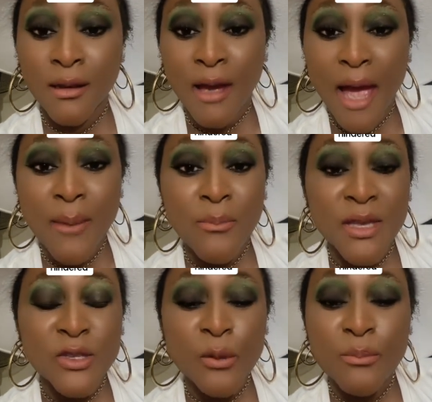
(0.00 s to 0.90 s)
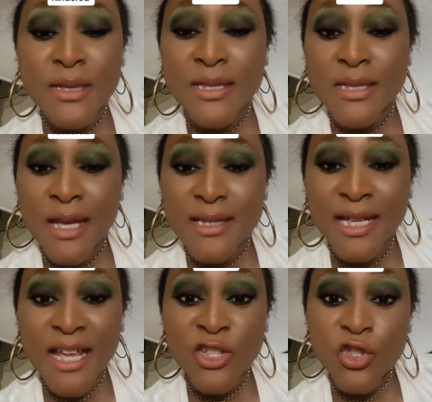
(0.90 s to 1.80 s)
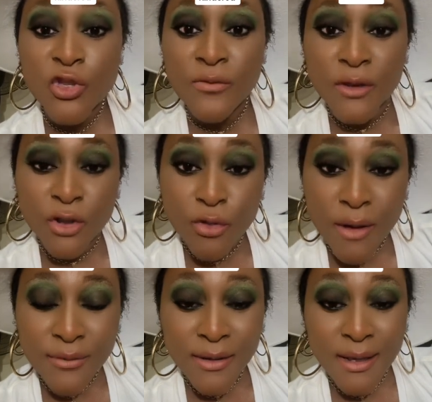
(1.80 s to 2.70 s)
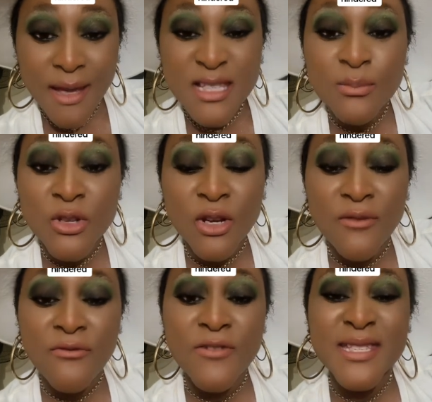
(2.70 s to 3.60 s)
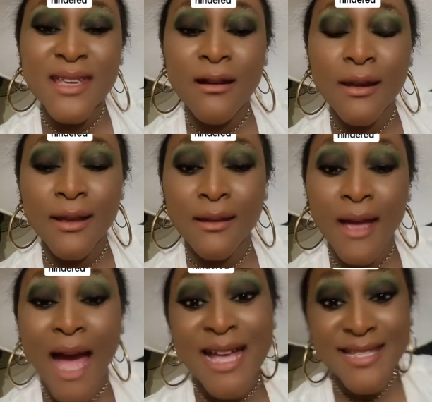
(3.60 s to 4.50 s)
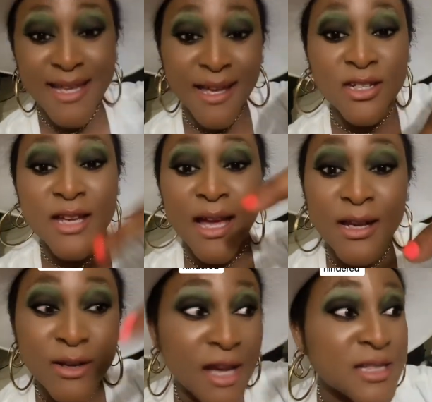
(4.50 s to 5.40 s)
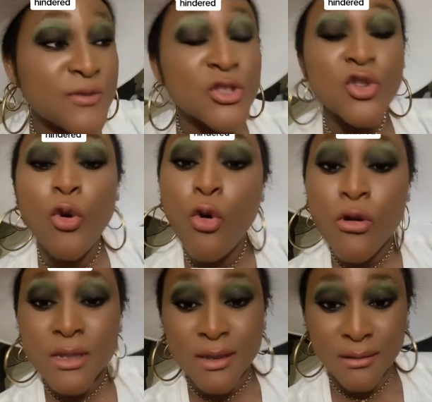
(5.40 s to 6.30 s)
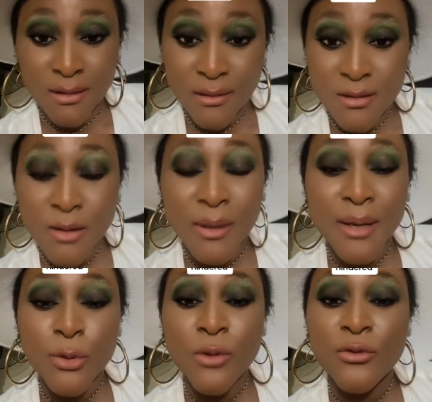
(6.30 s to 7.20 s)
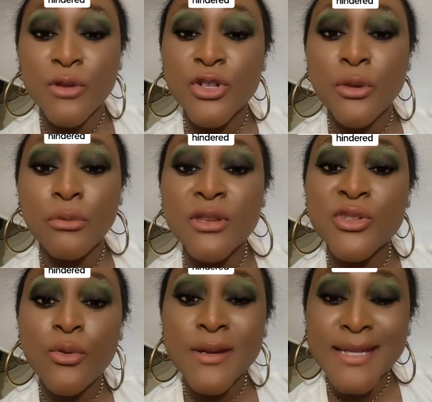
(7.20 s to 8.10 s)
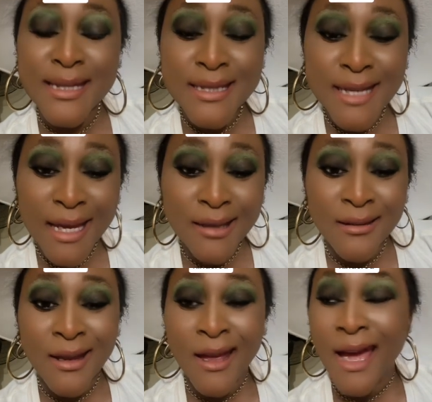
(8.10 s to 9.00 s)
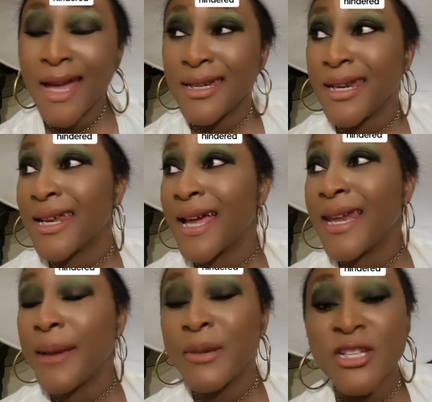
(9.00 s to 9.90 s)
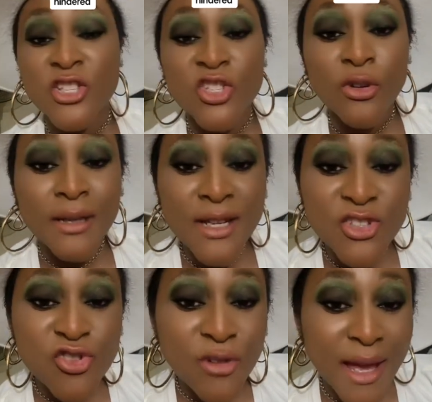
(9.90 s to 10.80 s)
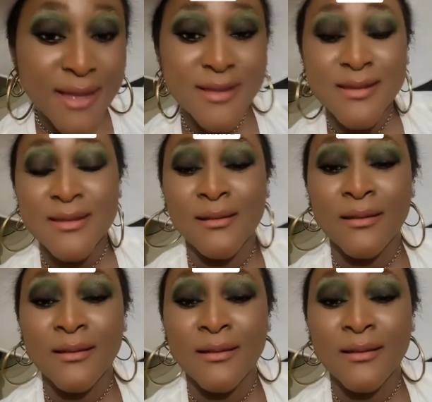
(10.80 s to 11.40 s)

I made some mistakes and I suffered gravely, especially physically, as they get not even so old. Some of them don't even reach 70, and then calamity suddenly strikes.